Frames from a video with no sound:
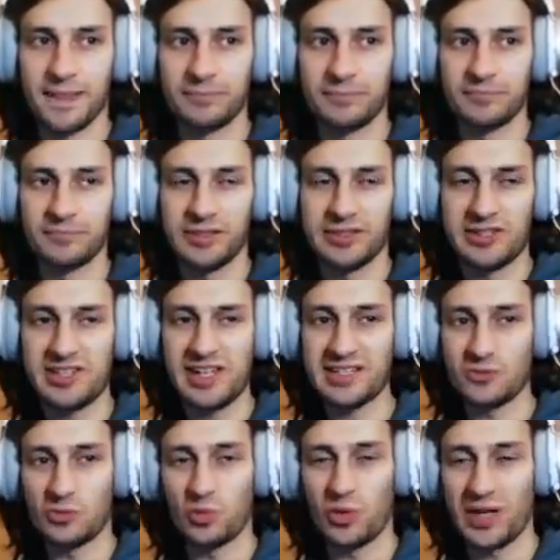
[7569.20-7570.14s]
I just had
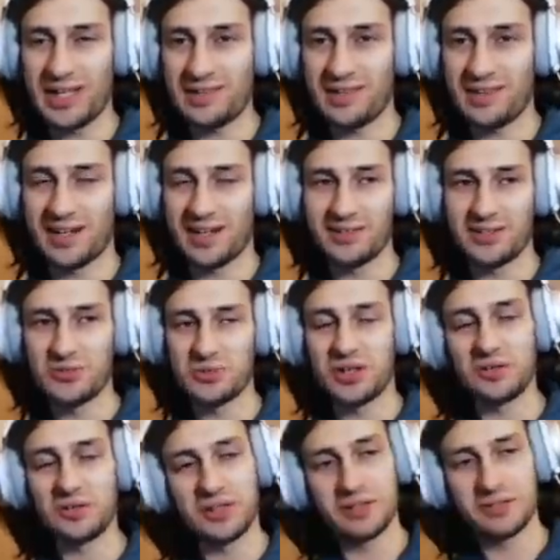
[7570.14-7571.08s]
to wait there as
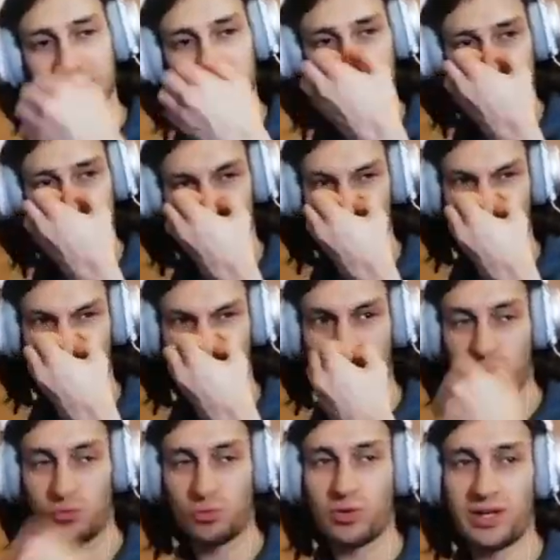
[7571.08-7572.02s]
well. That was
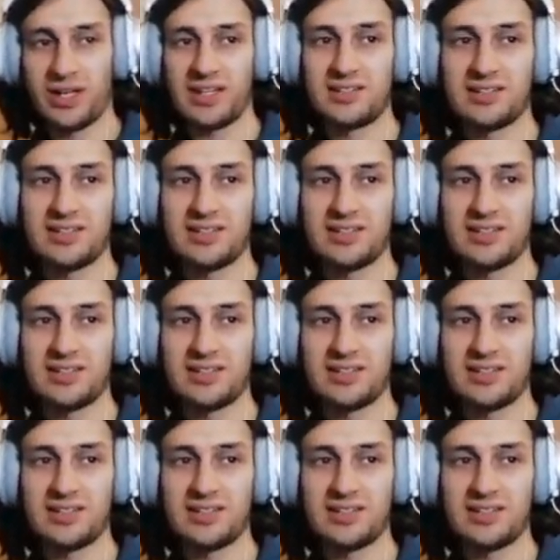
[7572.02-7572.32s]
weird.